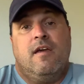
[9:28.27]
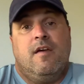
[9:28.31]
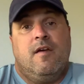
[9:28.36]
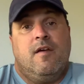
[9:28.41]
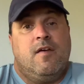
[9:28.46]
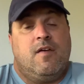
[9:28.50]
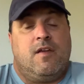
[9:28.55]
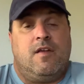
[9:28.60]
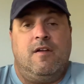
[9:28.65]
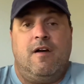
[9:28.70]

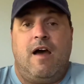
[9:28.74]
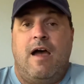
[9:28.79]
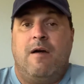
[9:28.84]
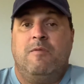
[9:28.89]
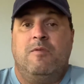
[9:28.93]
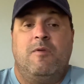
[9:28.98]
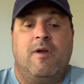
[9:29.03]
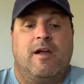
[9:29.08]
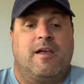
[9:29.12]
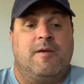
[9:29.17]
you know, I
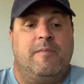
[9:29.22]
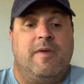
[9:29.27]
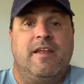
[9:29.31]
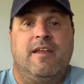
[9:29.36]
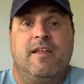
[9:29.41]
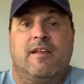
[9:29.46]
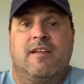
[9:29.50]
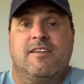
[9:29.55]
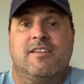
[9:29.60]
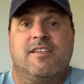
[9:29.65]
would recommend
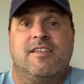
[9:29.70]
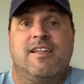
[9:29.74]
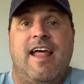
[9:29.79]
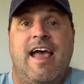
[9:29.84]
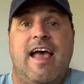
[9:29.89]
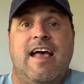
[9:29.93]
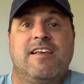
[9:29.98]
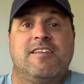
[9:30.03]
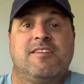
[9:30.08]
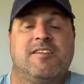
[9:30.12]
it because
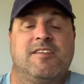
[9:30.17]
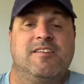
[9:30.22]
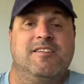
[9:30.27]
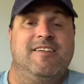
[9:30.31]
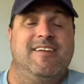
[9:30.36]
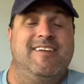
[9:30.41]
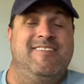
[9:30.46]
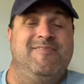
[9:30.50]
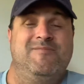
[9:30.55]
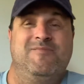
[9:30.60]

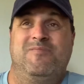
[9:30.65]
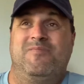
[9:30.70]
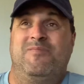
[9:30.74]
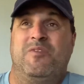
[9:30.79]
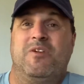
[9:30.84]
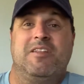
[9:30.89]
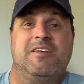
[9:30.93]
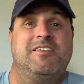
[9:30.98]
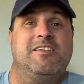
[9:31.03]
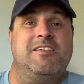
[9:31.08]
it
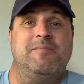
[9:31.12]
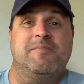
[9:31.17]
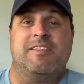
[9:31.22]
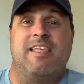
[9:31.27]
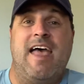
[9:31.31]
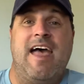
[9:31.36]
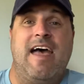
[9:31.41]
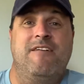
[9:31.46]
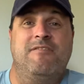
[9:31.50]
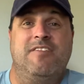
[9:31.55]
really seems
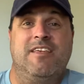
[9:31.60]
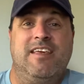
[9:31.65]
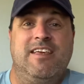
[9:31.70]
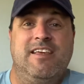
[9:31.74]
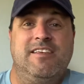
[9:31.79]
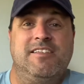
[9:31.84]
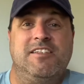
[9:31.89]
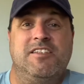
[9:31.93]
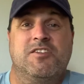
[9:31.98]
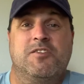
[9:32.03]
to have the
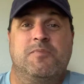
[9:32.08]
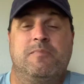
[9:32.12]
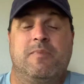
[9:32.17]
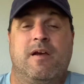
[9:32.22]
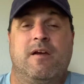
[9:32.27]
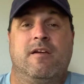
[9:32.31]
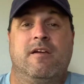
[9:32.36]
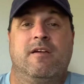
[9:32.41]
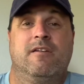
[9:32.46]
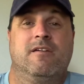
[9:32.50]
easiest
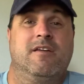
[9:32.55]
barrier.